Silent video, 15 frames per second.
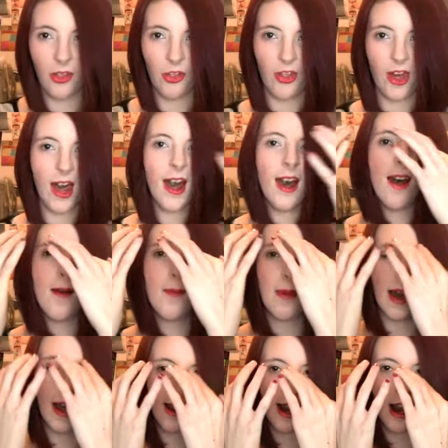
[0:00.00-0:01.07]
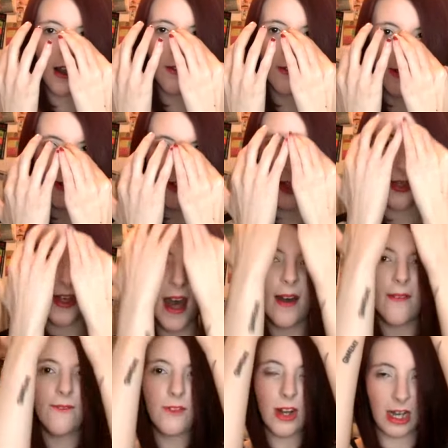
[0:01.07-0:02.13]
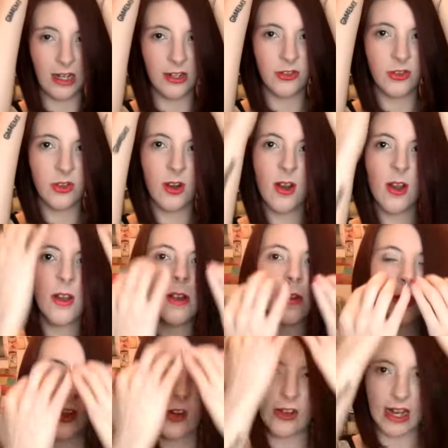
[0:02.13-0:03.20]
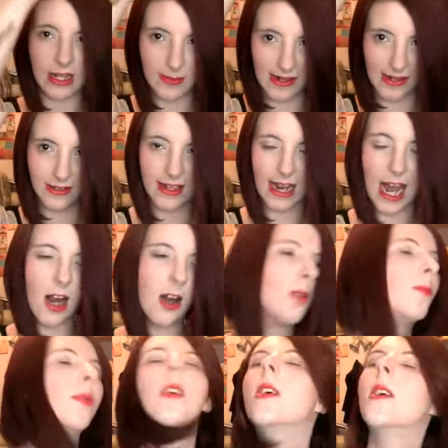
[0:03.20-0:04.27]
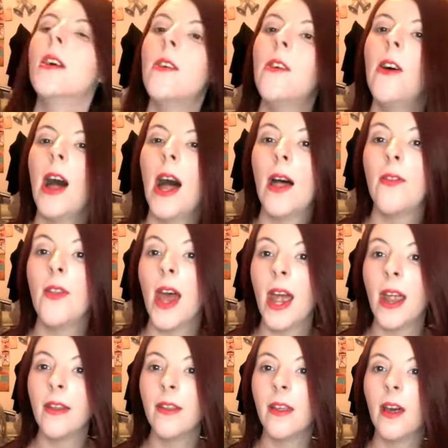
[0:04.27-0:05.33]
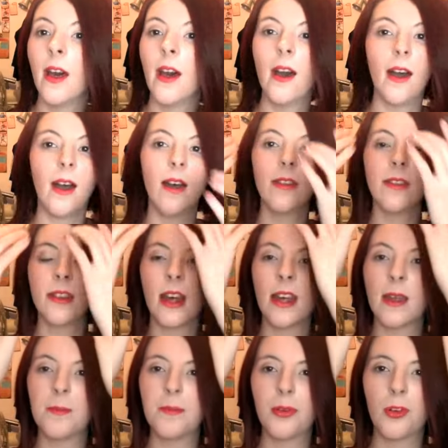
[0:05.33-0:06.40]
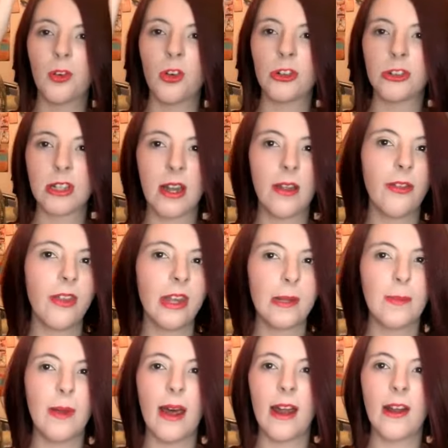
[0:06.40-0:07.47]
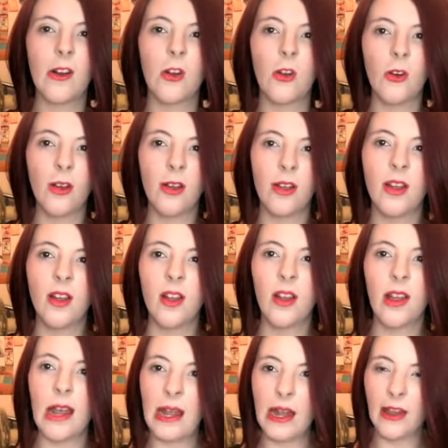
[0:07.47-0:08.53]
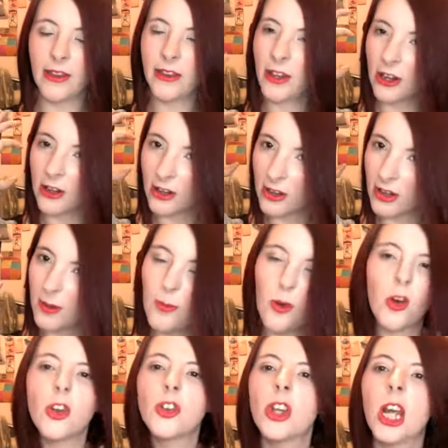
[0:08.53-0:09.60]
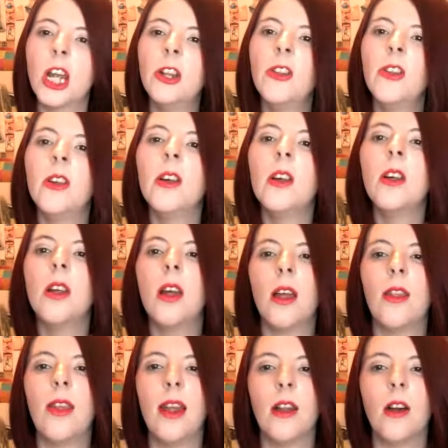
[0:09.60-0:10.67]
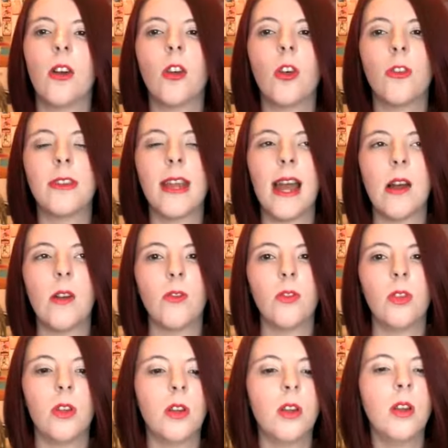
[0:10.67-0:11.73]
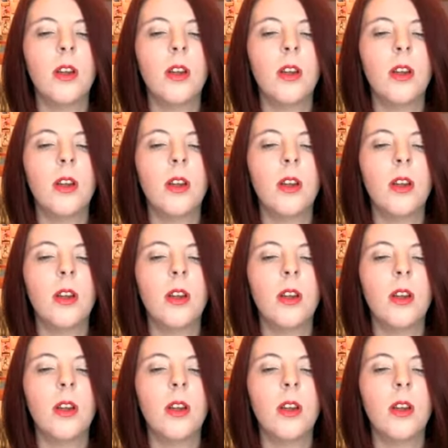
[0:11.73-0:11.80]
that, but I kind of go like that first so it gets my scalp, and then as I approach kind of this bit, I go in a circular motion, and then I'll go down,